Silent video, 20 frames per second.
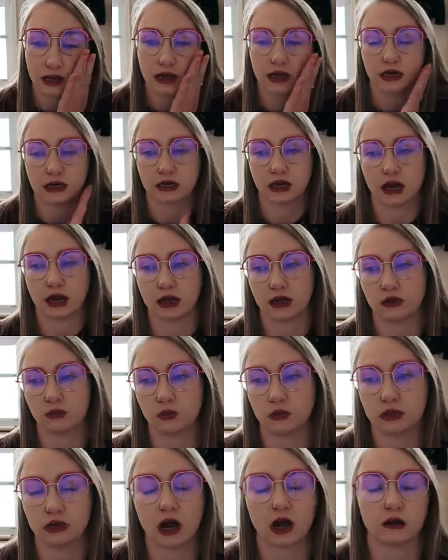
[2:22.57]
and I
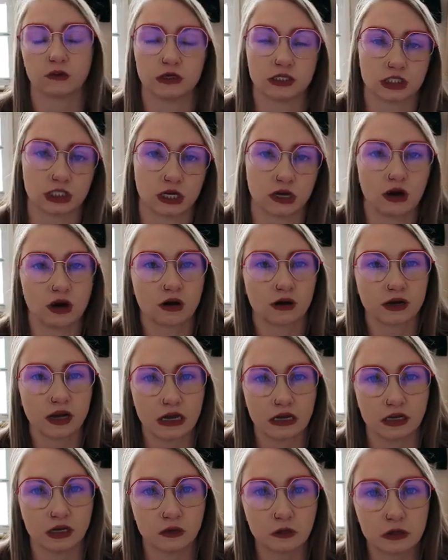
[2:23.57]
would not wish it on
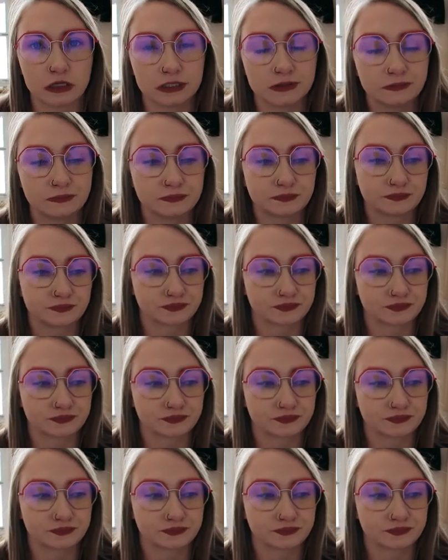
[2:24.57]
anyone.